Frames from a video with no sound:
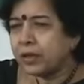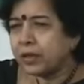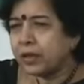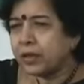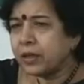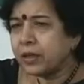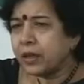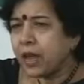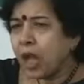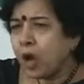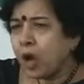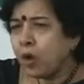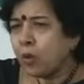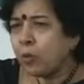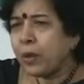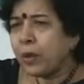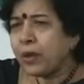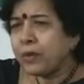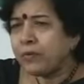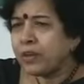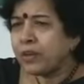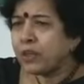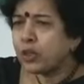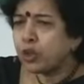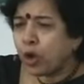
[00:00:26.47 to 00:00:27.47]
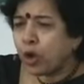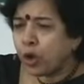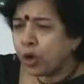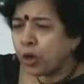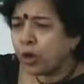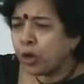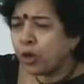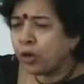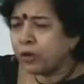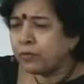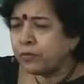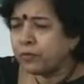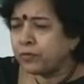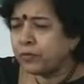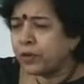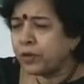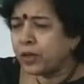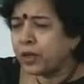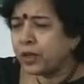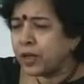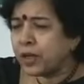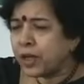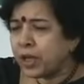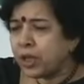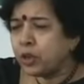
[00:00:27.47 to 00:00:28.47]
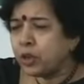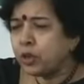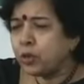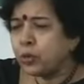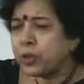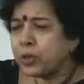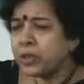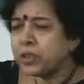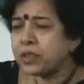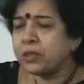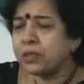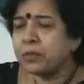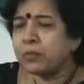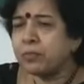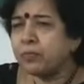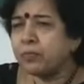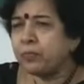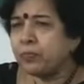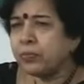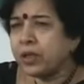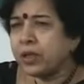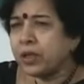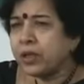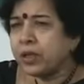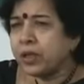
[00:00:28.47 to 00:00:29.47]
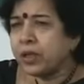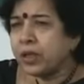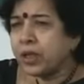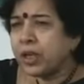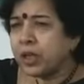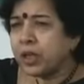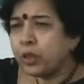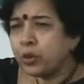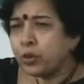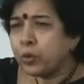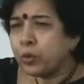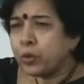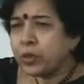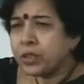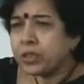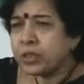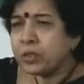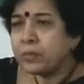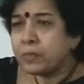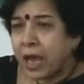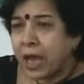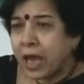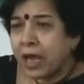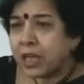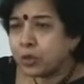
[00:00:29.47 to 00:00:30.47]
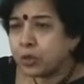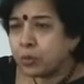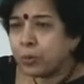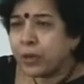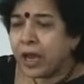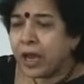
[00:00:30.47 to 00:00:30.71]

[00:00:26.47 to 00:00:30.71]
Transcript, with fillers: Now, when we talk of uh, Hinduism, Hinduism as we